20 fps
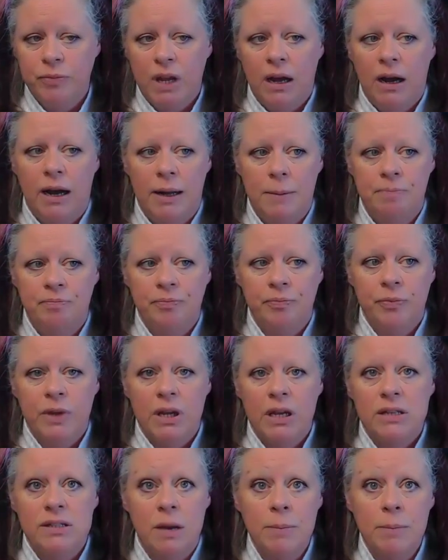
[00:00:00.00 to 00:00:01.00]

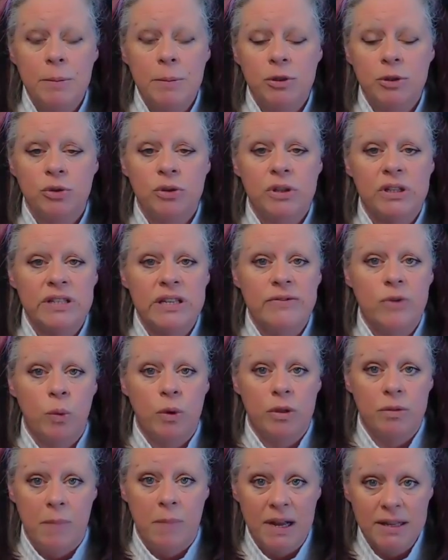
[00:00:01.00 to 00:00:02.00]
Some people do this even
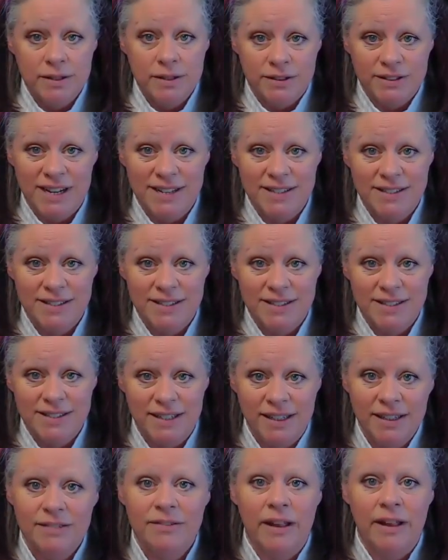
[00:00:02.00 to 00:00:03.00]
with muscle
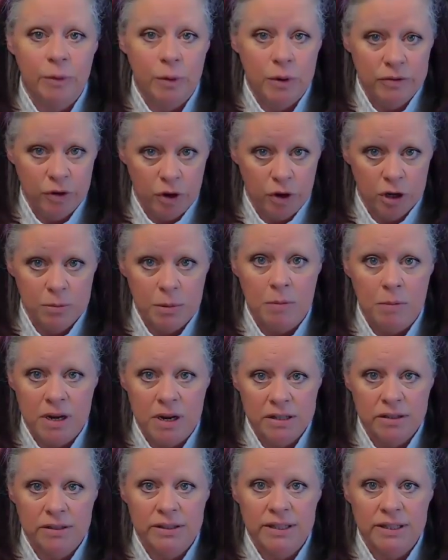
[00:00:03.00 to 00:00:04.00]
testing. Like we've heard about
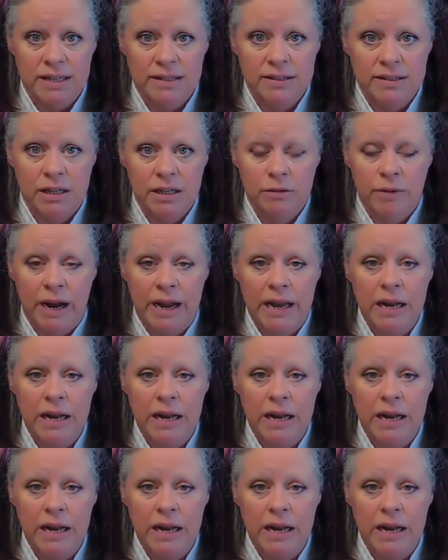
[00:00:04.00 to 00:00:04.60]
muscle testing,